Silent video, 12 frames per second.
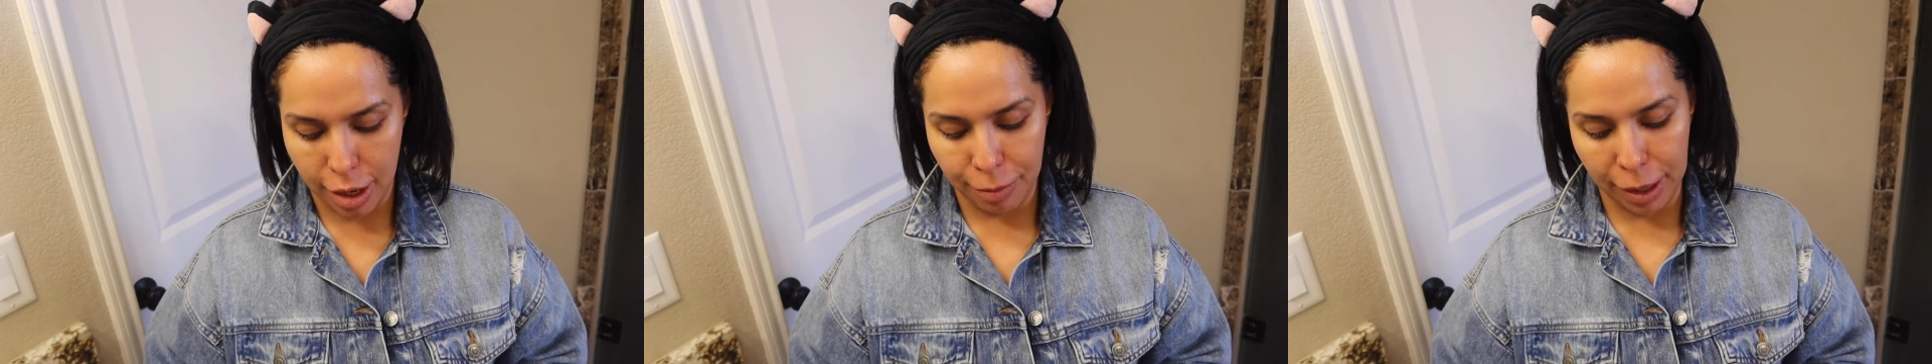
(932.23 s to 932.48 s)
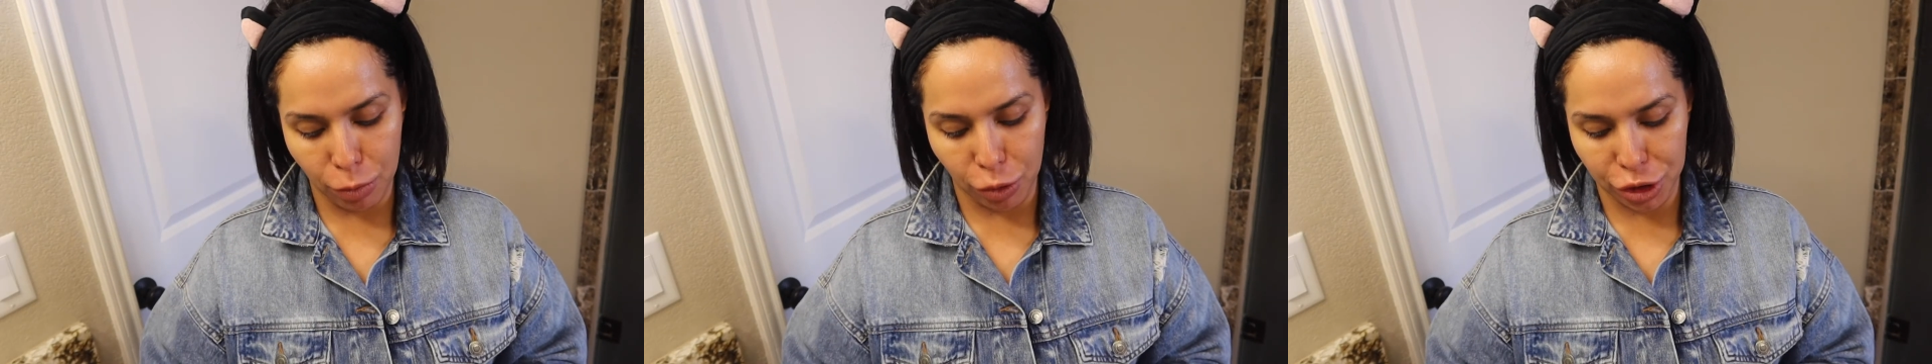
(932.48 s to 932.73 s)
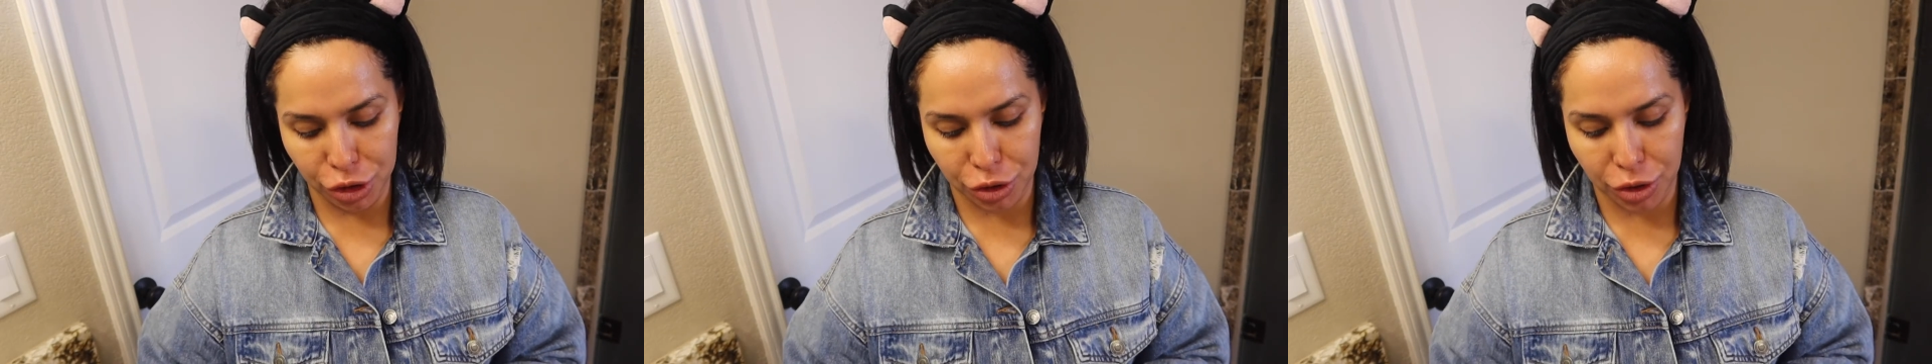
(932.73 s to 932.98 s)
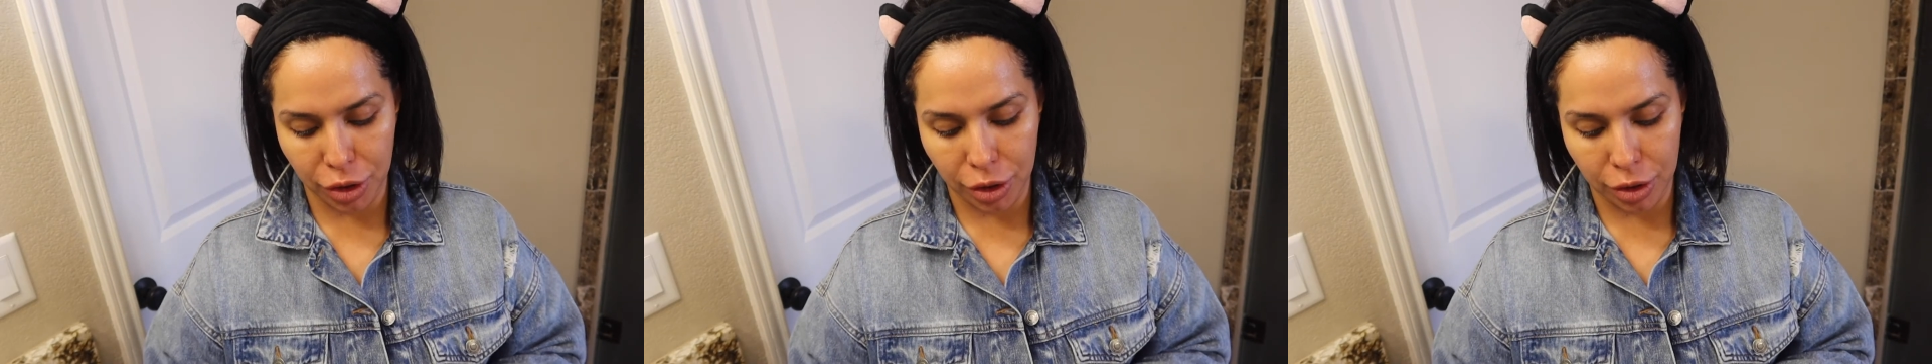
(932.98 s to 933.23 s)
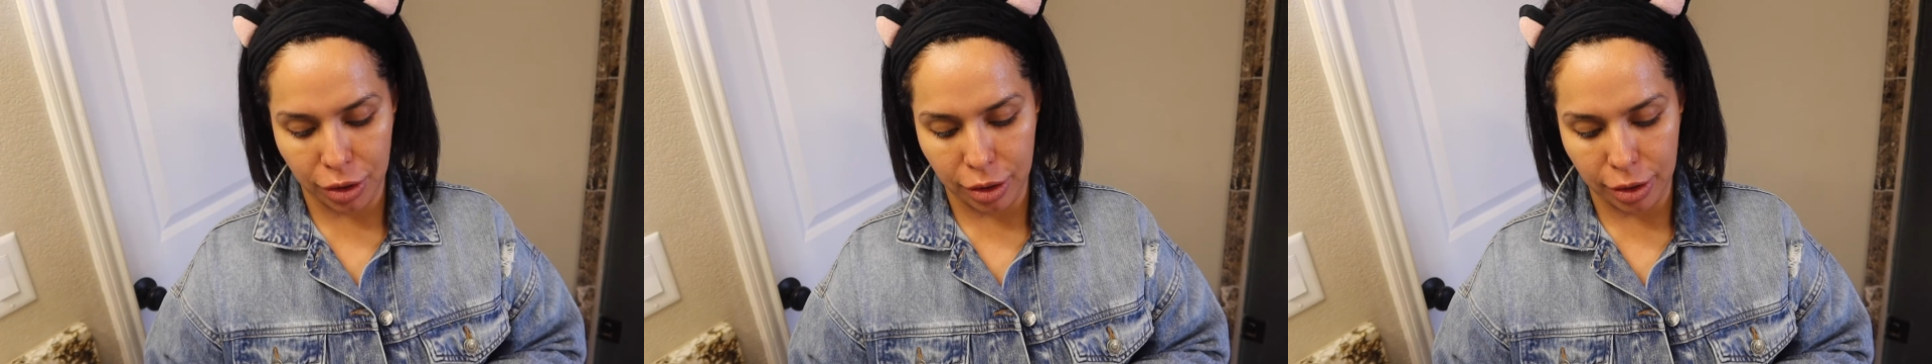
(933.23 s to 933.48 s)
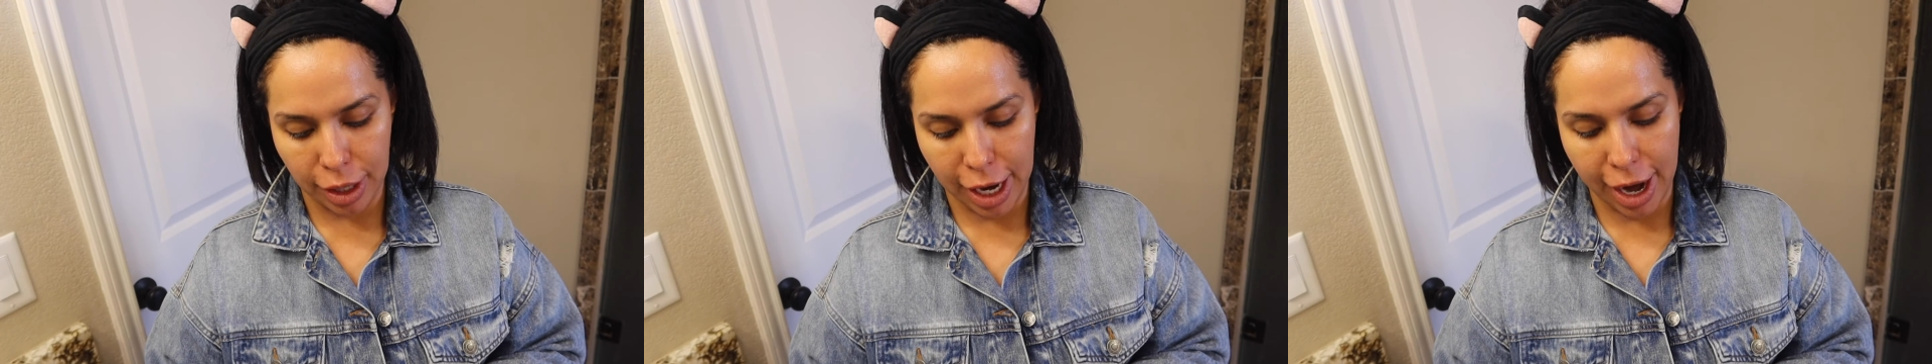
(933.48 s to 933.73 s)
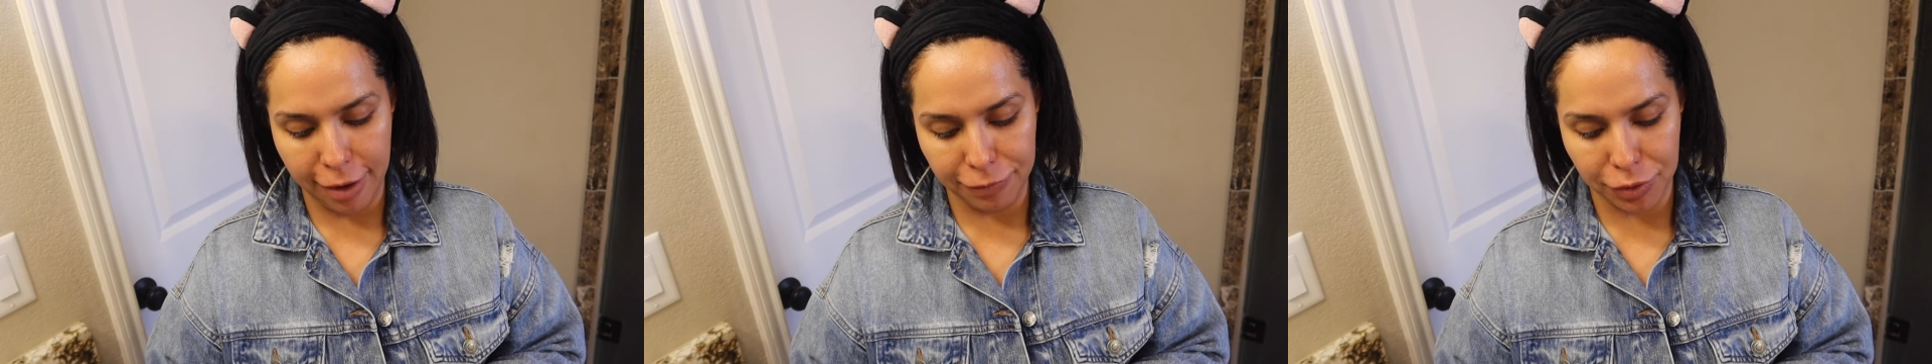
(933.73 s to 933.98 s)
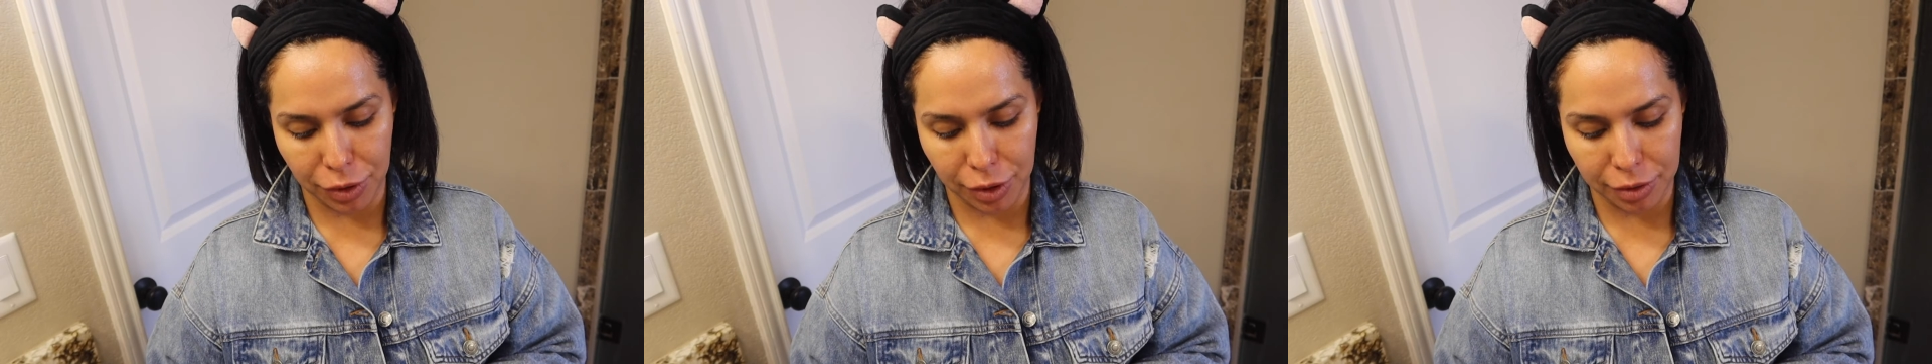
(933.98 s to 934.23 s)
my moisture
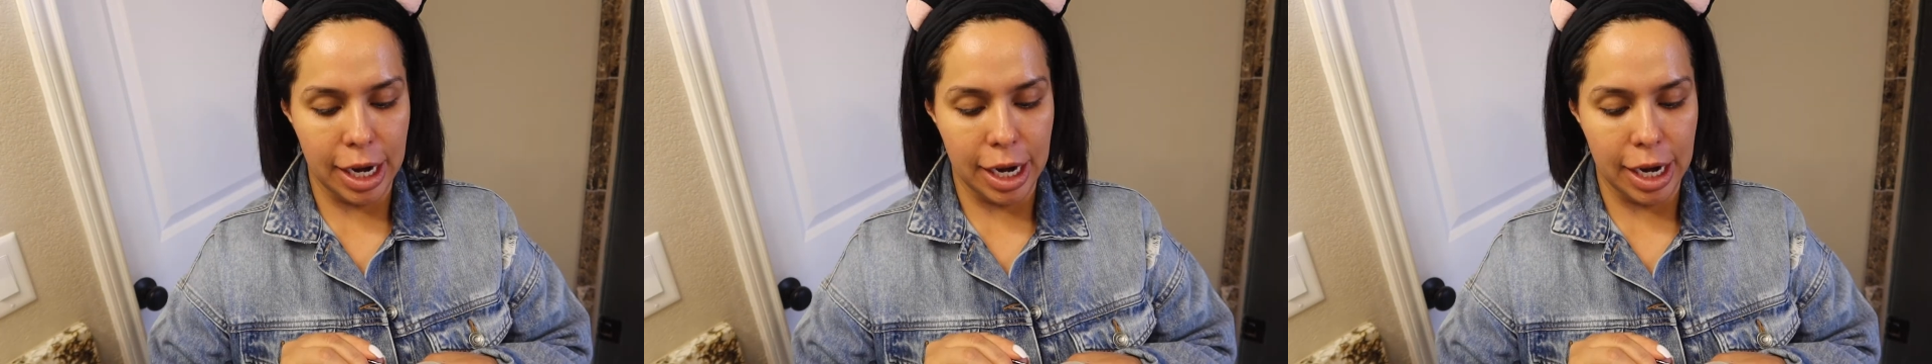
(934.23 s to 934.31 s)
after.